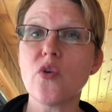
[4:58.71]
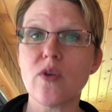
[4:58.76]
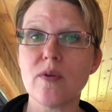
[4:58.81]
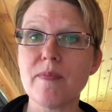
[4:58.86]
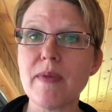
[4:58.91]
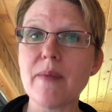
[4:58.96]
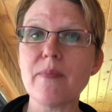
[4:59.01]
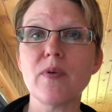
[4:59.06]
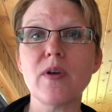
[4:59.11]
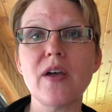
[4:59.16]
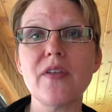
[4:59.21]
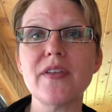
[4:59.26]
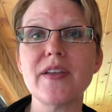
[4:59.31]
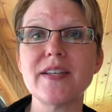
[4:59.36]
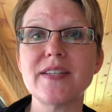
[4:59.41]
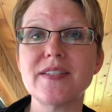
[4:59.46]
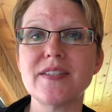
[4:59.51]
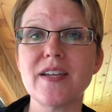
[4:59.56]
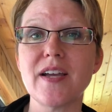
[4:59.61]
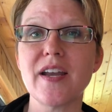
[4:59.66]
Remember all that
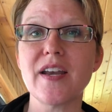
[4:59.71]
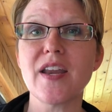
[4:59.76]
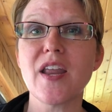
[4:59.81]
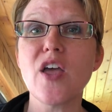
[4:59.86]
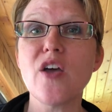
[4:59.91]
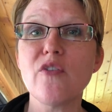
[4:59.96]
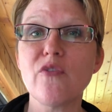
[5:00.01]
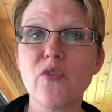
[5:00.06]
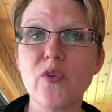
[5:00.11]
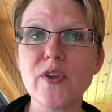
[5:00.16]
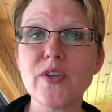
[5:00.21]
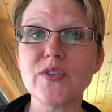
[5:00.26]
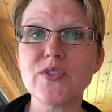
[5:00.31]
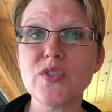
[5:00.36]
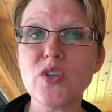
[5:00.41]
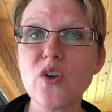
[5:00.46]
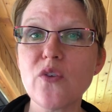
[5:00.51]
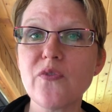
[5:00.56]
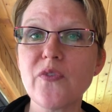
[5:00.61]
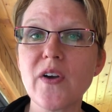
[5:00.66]
he's done for you
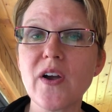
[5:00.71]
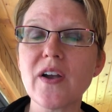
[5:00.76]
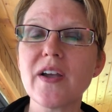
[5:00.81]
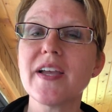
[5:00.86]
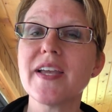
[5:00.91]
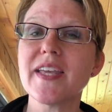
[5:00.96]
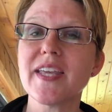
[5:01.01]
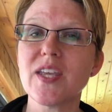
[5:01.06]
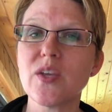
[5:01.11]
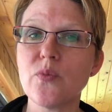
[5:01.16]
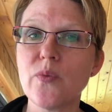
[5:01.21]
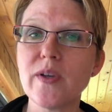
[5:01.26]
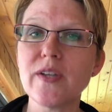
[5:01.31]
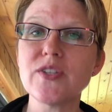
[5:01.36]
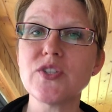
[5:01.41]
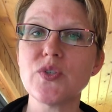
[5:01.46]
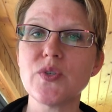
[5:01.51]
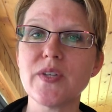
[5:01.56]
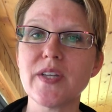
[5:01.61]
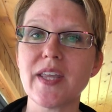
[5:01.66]
so far. He will
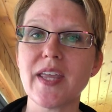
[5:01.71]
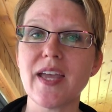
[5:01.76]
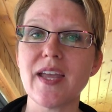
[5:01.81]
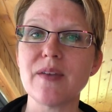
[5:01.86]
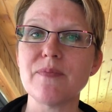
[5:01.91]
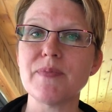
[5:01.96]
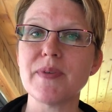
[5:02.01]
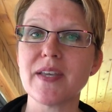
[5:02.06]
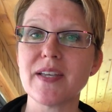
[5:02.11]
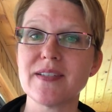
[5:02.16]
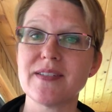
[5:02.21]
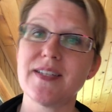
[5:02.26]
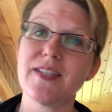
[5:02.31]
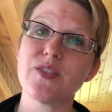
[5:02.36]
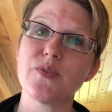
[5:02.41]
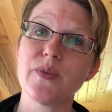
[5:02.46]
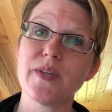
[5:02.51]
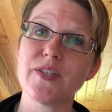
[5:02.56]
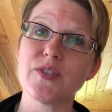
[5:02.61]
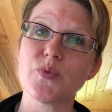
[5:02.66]
do it again because
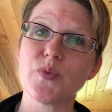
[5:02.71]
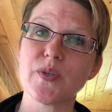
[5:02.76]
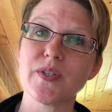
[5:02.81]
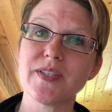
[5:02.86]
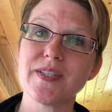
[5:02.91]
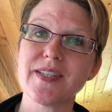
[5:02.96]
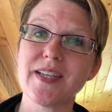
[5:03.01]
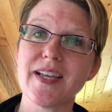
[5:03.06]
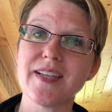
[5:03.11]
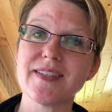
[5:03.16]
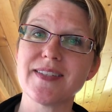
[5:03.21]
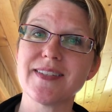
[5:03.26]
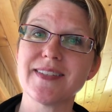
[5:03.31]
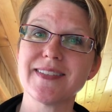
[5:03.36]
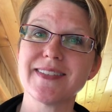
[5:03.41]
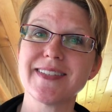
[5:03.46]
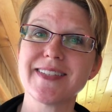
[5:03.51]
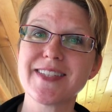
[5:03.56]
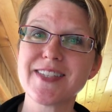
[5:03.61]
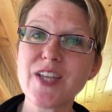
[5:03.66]
that's what his word says.
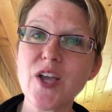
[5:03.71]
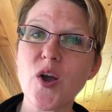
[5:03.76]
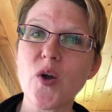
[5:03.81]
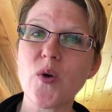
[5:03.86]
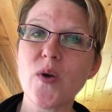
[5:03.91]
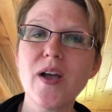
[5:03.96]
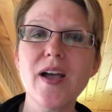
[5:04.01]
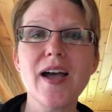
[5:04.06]
So